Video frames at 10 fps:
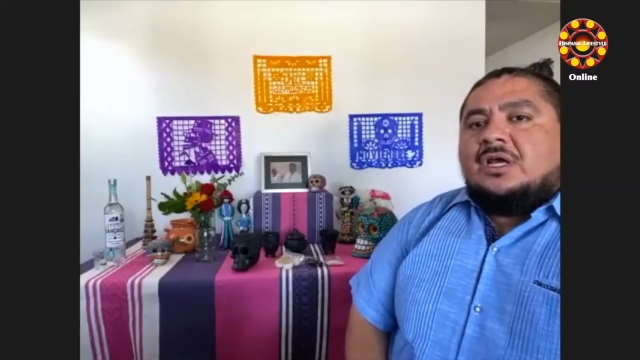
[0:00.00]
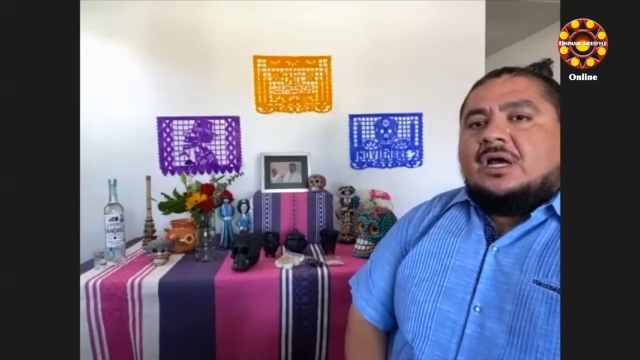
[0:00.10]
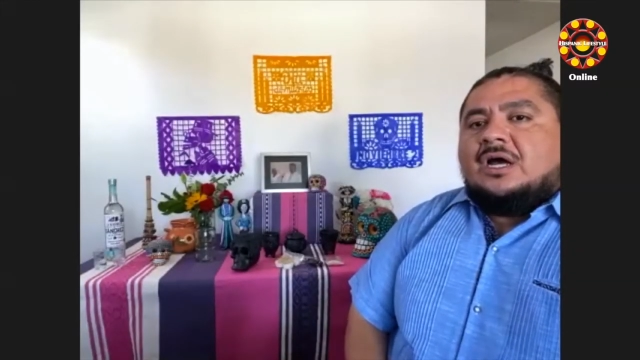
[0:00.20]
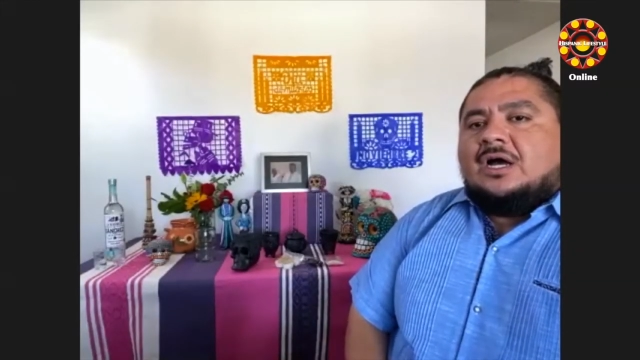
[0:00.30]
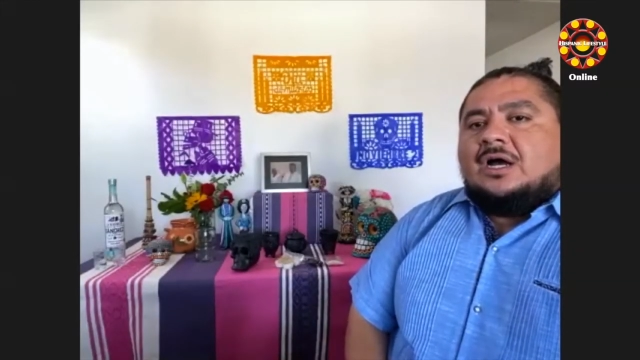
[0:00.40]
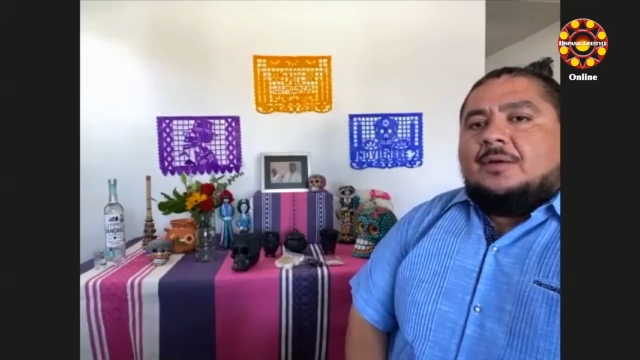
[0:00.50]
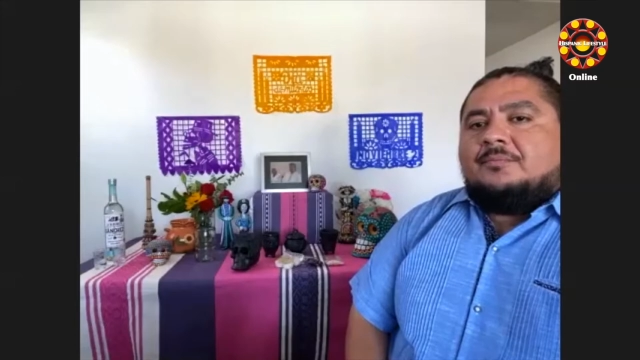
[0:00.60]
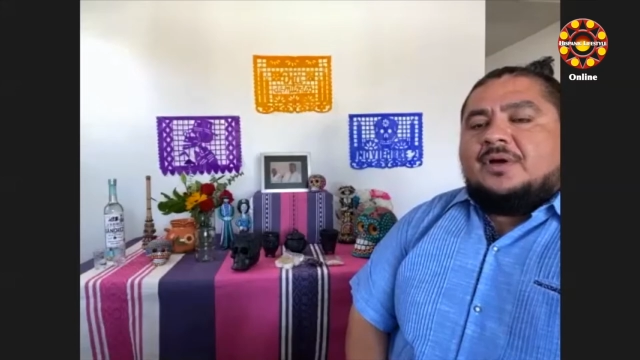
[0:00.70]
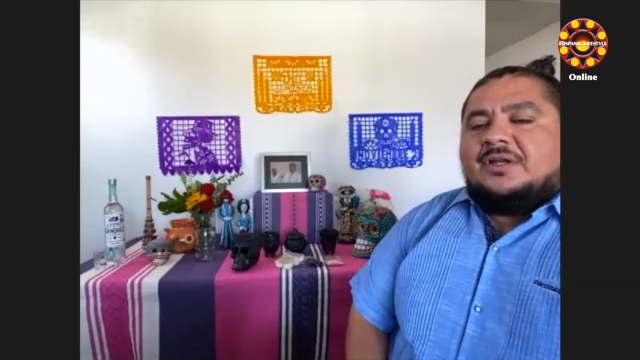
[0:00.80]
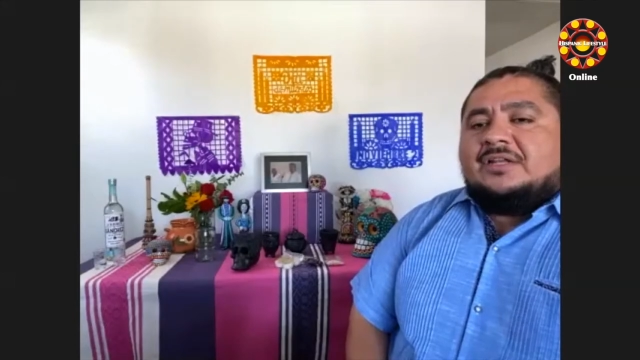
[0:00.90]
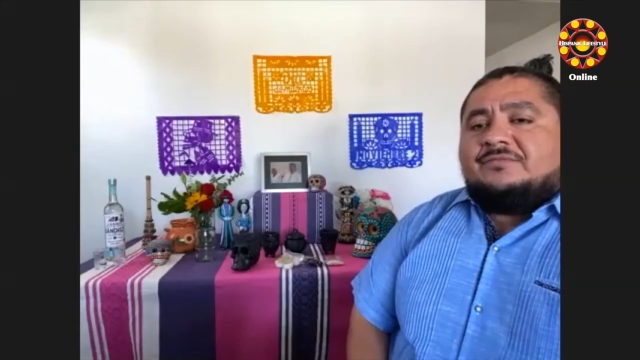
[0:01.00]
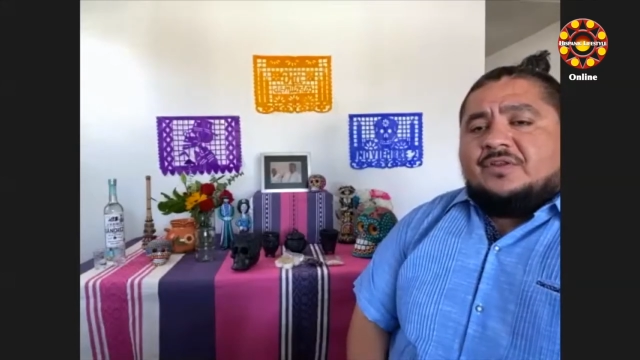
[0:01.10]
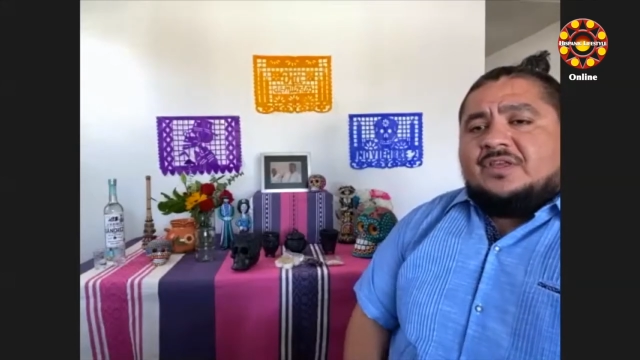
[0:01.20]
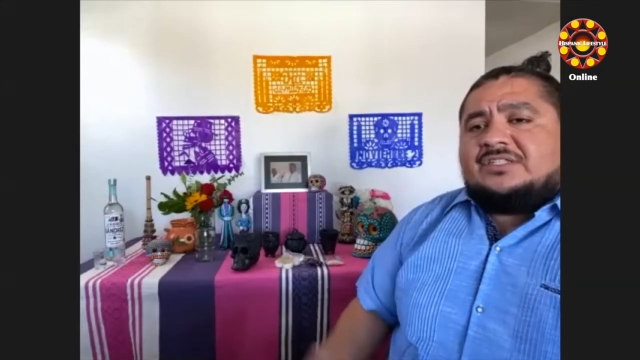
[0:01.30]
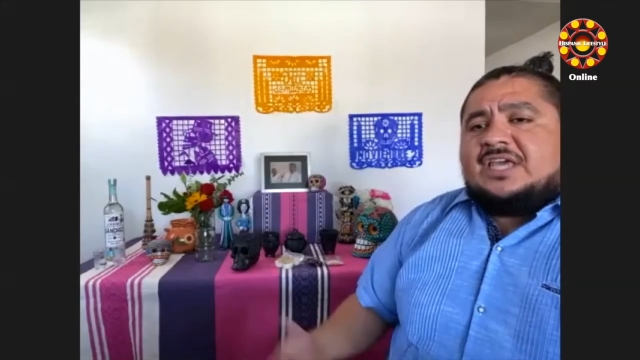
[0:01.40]
Uh, but in for
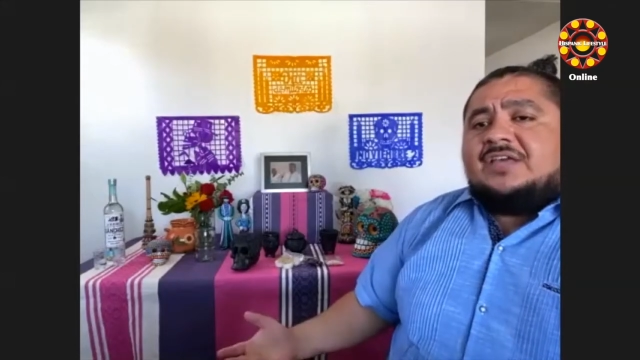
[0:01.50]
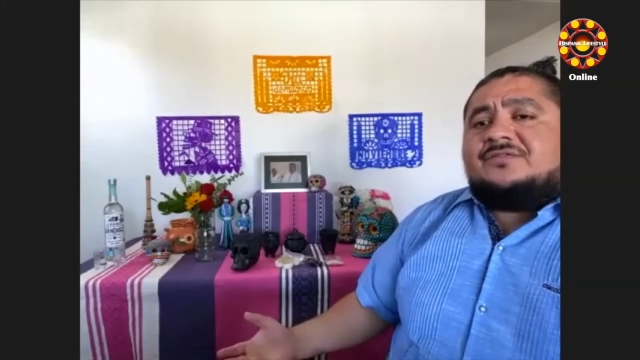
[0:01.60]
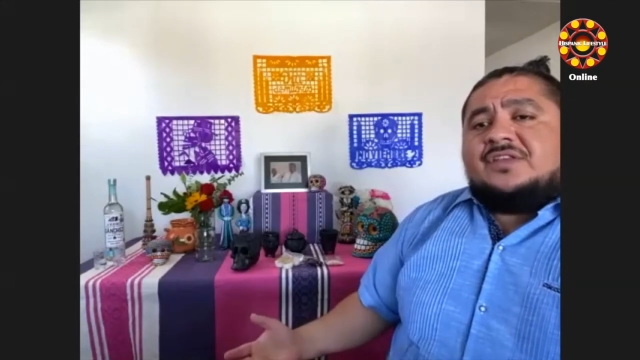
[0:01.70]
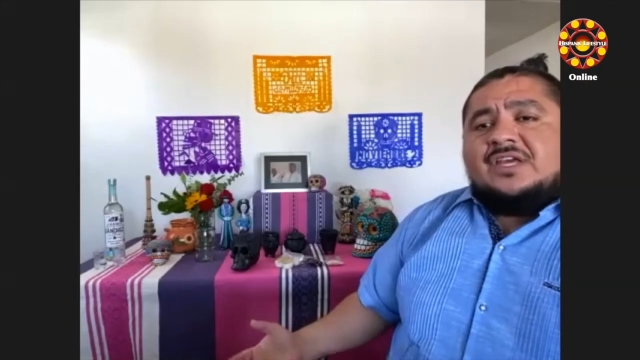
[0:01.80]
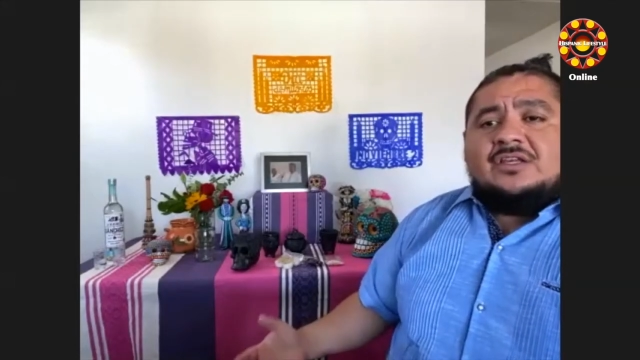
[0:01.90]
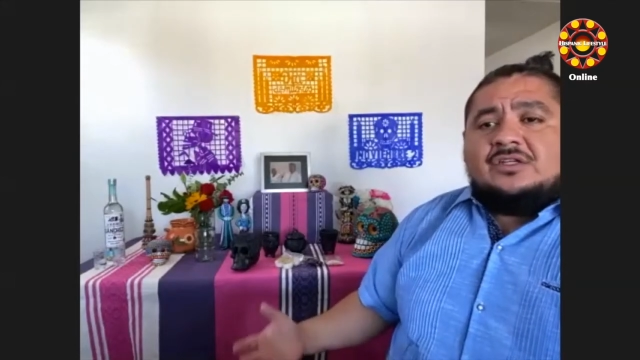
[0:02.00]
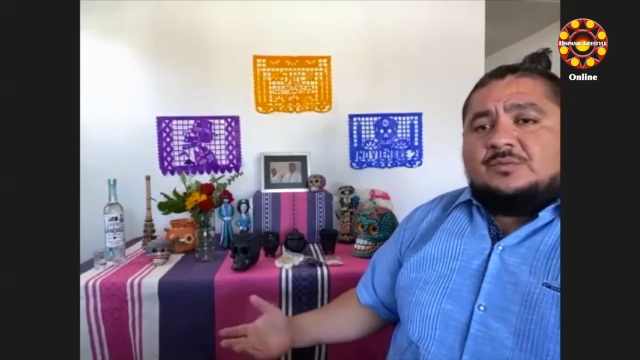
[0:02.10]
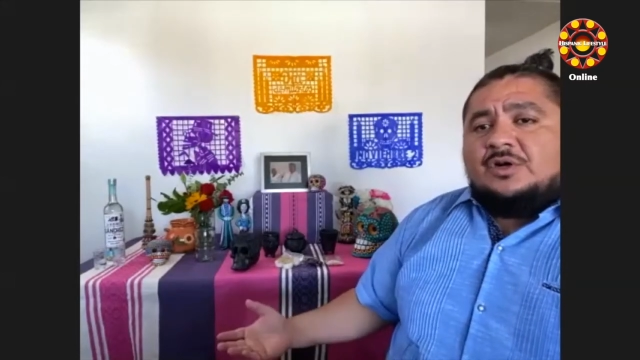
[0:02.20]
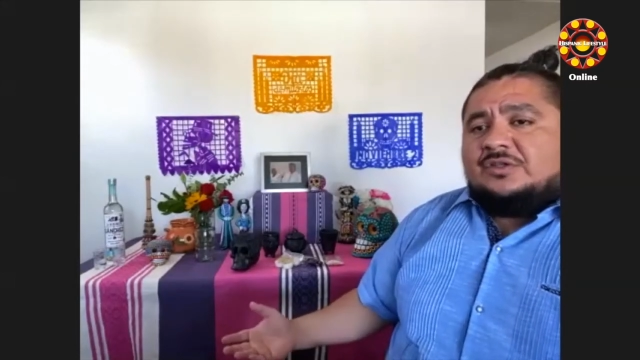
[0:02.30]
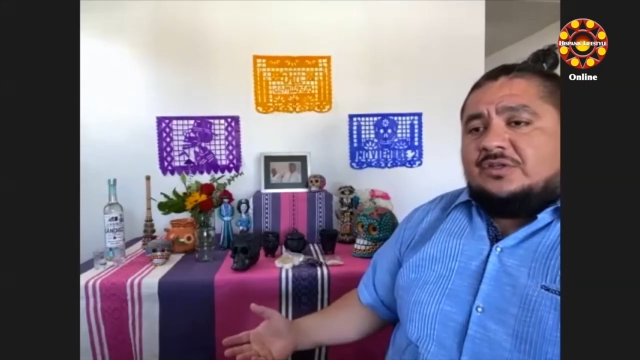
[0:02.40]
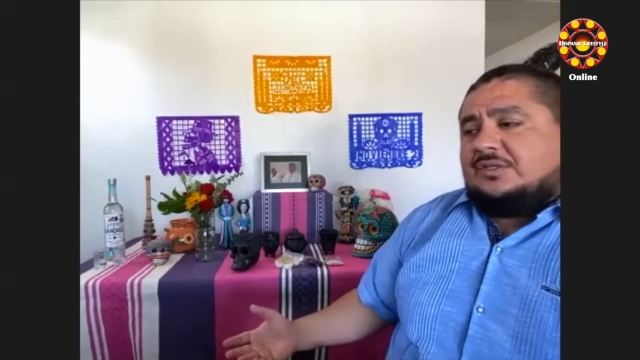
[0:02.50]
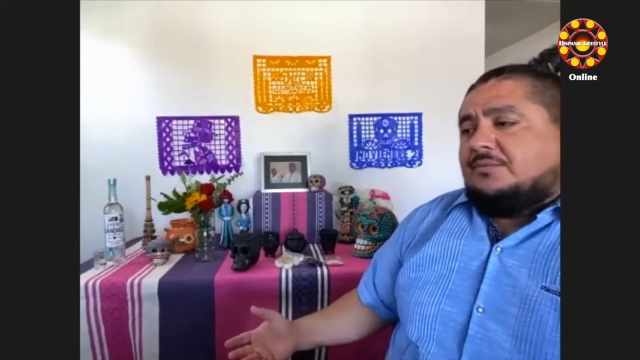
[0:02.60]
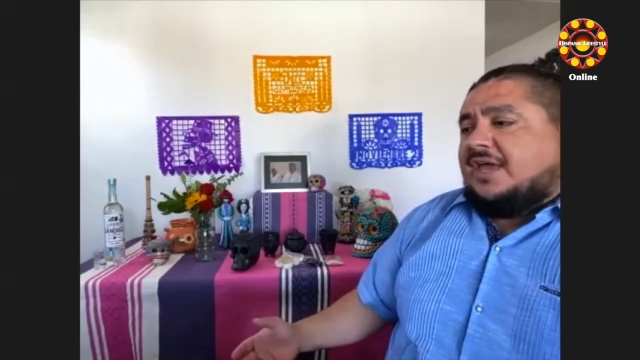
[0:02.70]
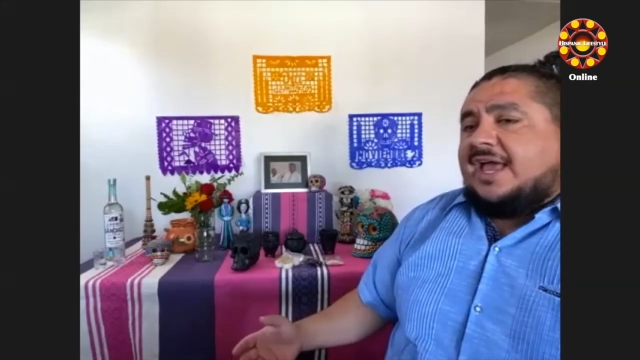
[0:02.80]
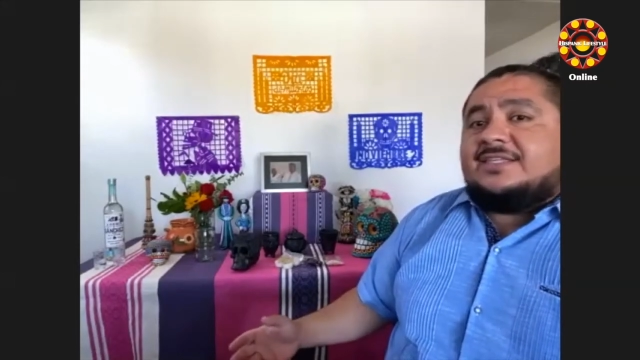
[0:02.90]
this case, for Dia de los Muertos, some of
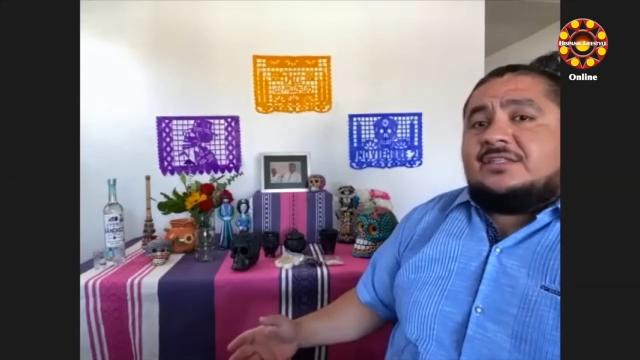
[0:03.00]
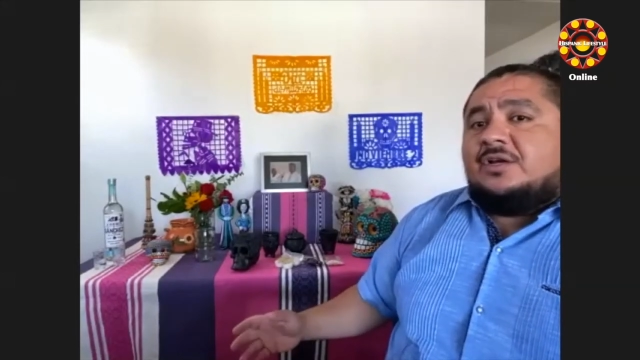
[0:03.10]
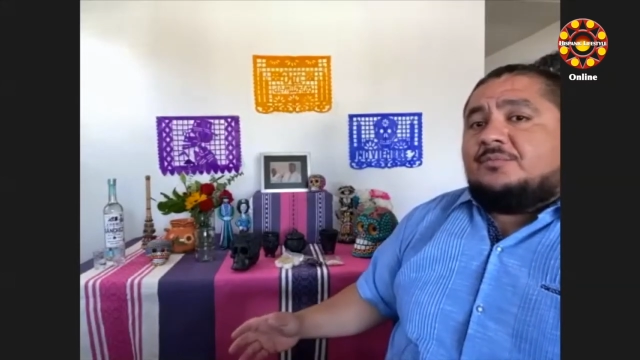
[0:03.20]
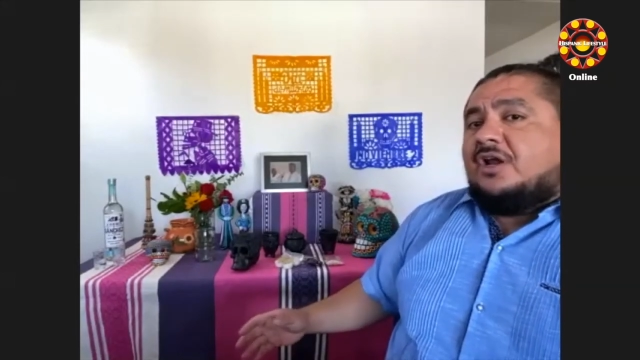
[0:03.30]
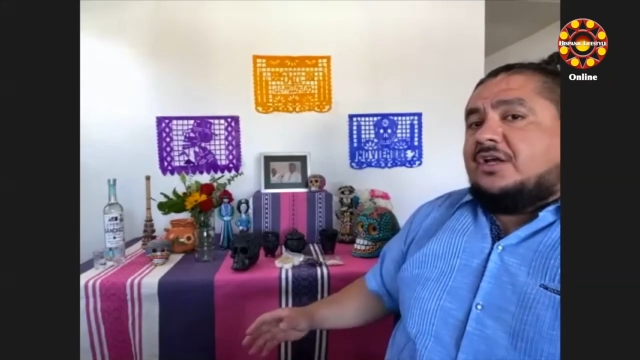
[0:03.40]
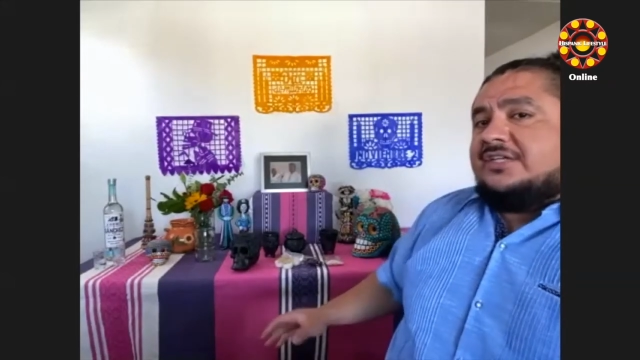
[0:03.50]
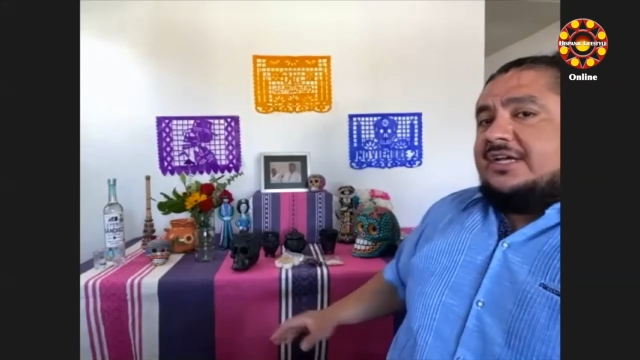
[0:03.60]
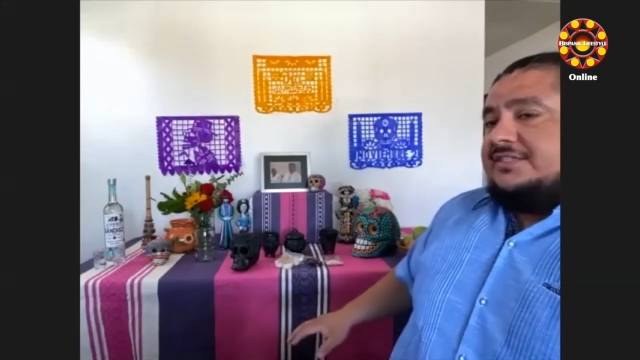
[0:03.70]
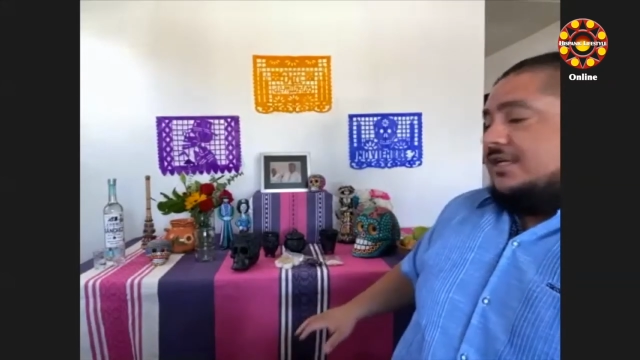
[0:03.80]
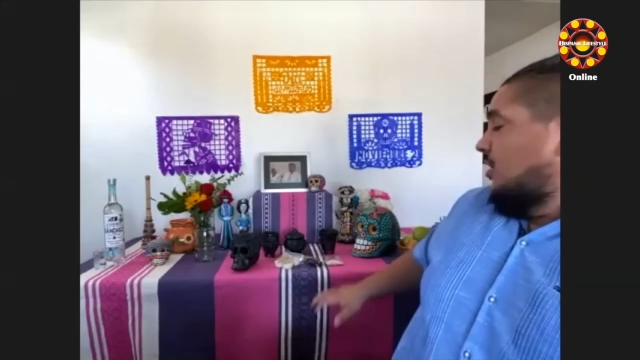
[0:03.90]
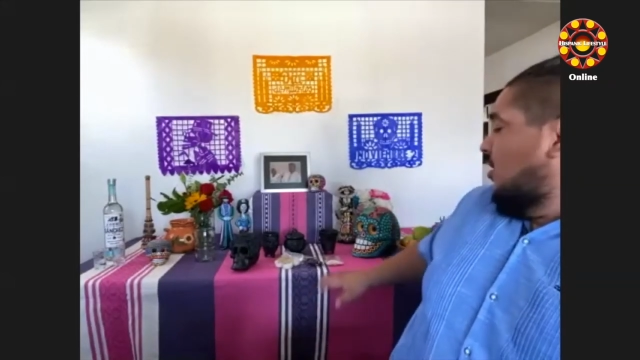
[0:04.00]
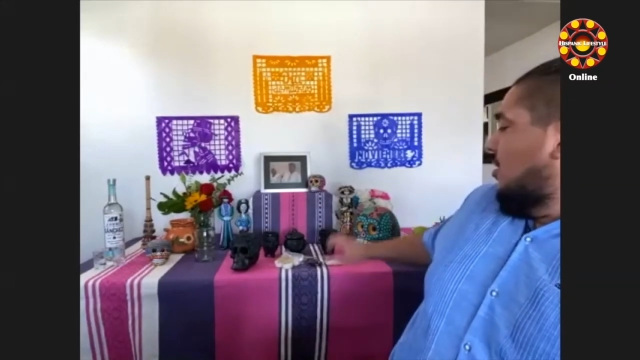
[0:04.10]
the ancillary products, like I said,